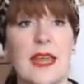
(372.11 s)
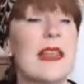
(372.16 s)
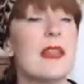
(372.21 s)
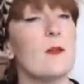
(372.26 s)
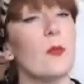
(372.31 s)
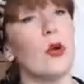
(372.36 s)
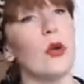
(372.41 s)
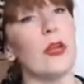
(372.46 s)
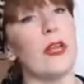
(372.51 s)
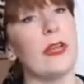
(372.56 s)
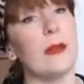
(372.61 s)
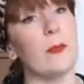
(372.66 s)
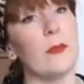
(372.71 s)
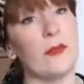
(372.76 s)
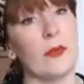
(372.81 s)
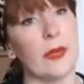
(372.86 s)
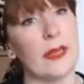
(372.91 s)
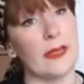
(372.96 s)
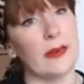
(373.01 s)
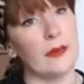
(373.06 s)
in the morning
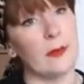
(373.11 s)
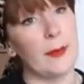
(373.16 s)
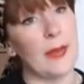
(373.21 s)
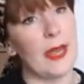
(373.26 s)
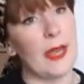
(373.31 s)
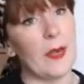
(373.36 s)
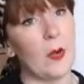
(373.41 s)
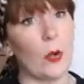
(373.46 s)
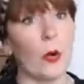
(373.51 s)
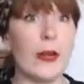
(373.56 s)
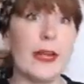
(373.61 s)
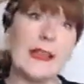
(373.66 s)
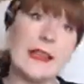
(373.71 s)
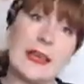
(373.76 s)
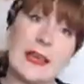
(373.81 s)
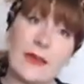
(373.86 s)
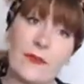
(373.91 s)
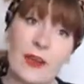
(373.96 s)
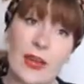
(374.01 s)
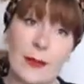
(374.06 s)
before I get out of bed or in
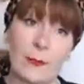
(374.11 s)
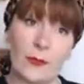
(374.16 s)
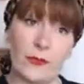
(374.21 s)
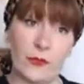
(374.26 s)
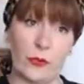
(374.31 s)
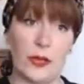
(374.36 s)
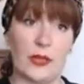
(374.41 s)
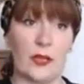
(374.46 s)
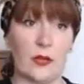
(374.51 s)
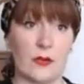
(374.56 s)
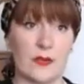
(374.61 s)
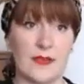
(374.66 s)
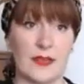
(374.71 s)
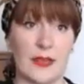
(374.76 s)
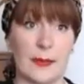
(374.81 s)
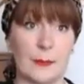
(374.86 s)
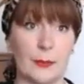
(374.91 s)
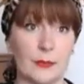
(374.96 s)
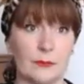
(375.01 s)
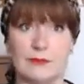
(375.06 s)
the evening before I go to
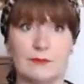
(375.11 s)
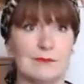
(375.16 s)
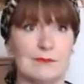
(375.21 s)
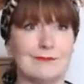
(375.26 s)
sleep.